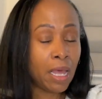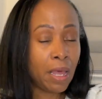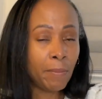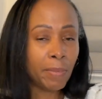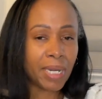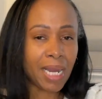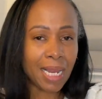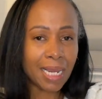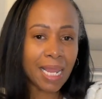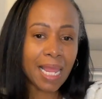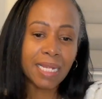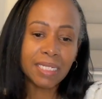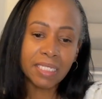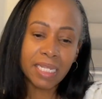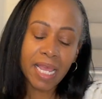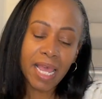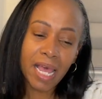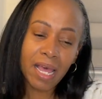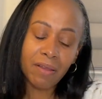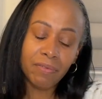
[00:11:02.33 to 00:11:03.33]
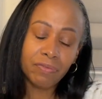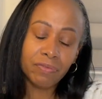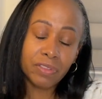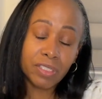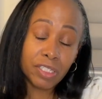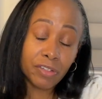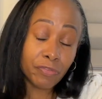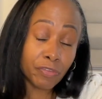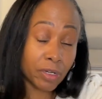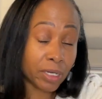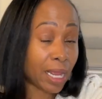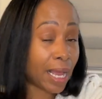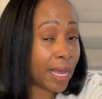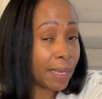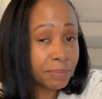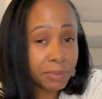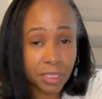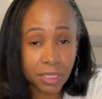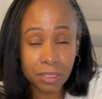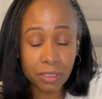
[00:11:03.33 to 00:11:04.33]
but I like to have different
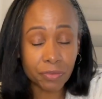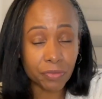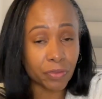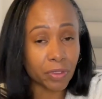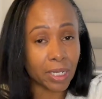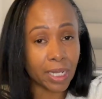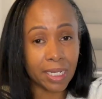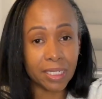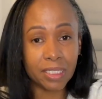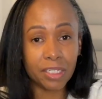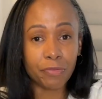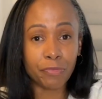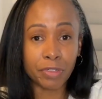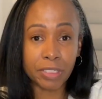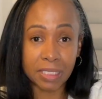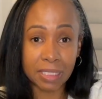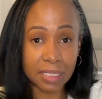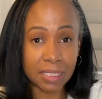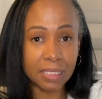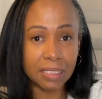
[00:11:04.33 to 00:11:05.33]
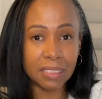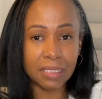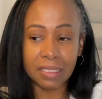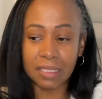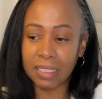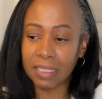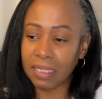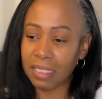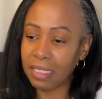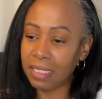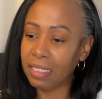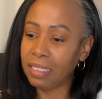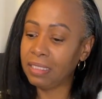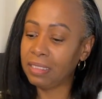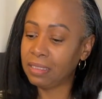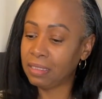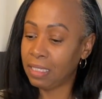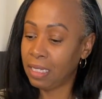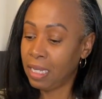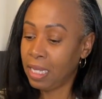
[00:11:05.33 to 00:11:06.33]
options for like different seasons and
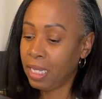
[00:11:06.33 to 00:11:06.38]
things.